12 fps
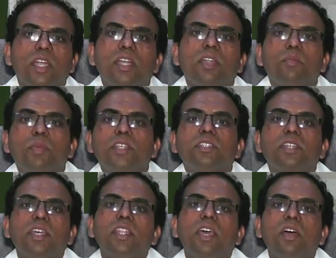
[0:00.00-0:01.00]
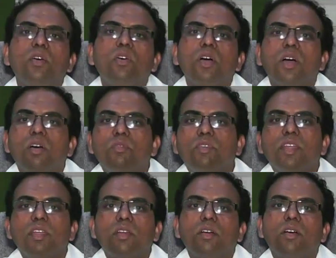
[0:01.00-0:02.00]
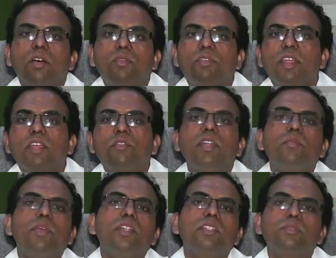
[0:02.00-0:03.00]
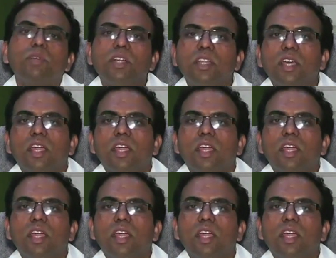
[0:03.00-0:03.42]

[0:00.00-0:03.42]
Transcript: and patient can have frequent meals, but